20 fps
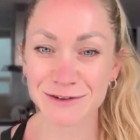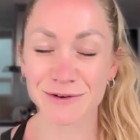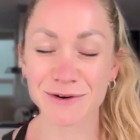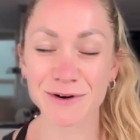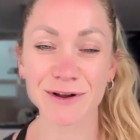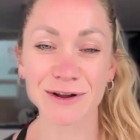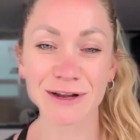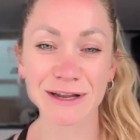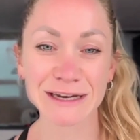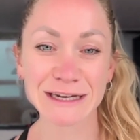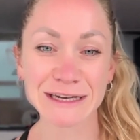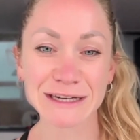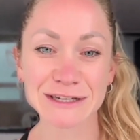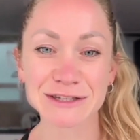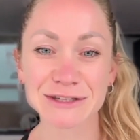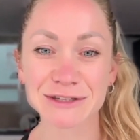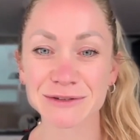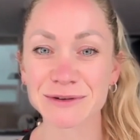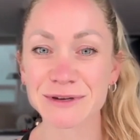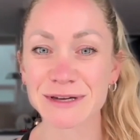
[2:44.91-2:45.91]
or all I need to
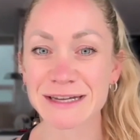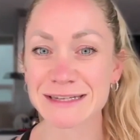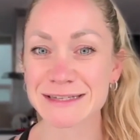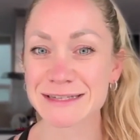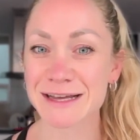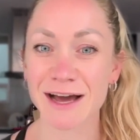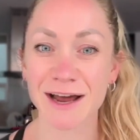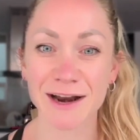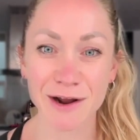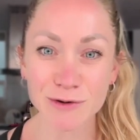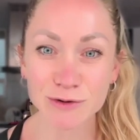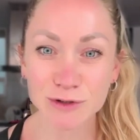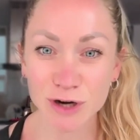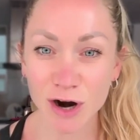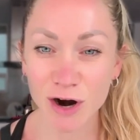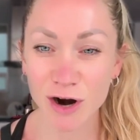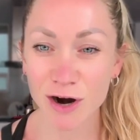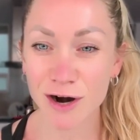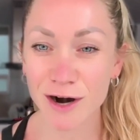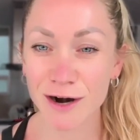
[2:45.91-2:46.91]
do is cut out
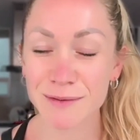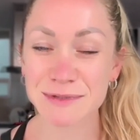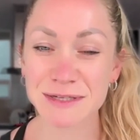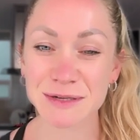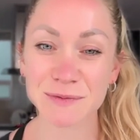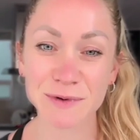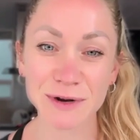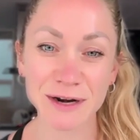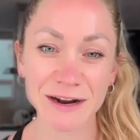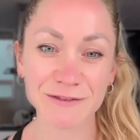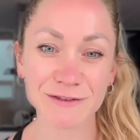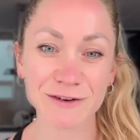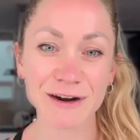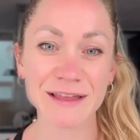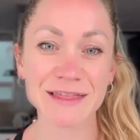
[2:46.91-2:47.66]
carbs and whatever.